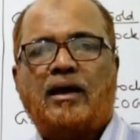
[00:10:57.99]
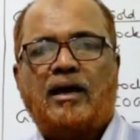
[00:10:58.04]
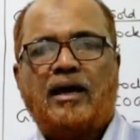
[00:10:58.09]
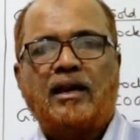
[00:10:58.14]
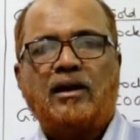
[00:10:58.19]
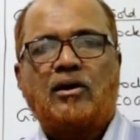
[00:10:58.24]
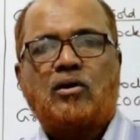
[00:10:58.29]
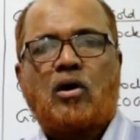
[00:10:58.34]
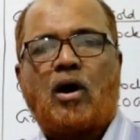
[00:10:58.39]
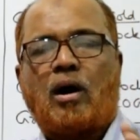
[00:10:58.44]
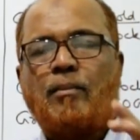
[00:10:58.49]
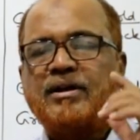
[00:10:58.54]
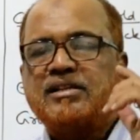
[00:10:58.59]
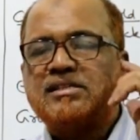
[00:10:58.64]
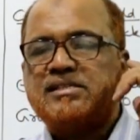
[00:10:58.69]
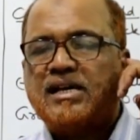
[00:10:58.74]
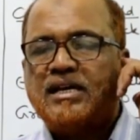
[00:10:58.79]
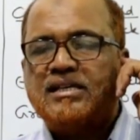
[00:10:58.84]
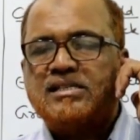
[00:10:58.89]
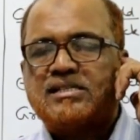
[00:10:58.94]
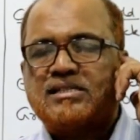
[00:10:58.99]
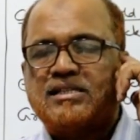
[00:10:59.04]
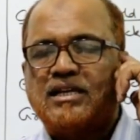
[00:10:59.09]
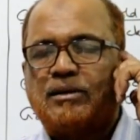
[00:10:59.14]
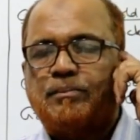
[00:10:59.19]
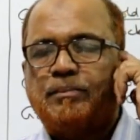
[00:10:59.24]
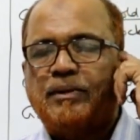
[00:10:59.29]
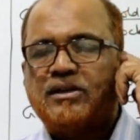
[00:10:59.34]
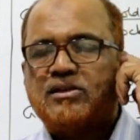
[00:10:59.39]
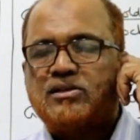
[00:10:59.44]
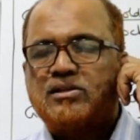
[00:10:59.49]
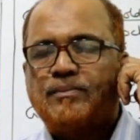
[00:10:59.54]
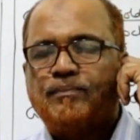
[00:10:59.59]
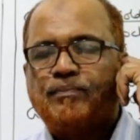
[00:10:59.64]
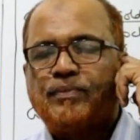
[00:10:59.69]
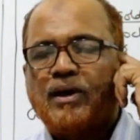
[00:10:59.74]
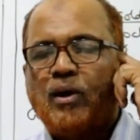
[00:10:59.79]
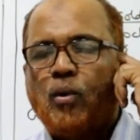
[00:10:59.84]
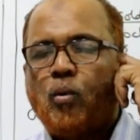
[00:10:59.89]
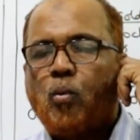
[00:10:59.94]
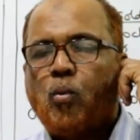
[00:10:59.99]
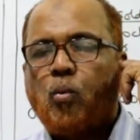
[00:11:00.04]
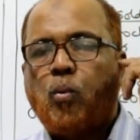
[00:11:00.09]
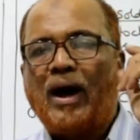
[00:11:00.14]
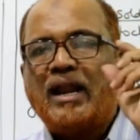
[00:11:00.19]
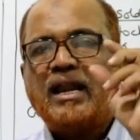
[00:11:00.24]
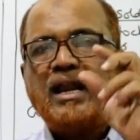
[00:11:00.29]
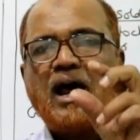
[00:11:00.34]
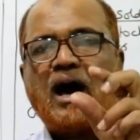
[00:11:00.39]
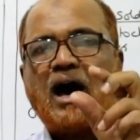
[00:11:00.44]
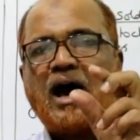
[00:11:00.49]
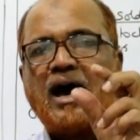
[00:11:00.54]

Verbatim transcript: In common size statement, one